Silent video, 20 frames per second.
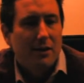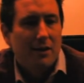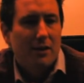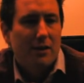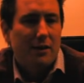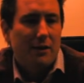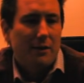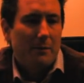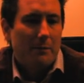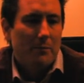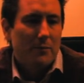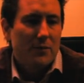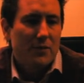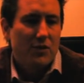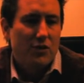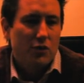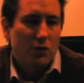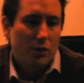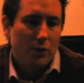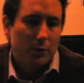Um,
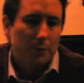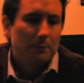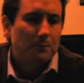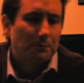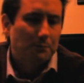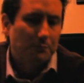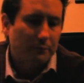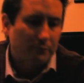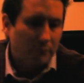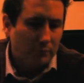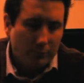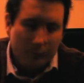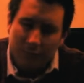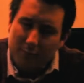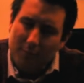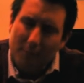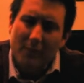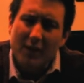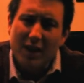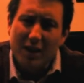so
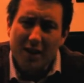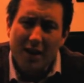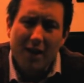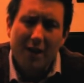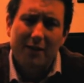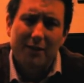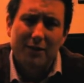yeah,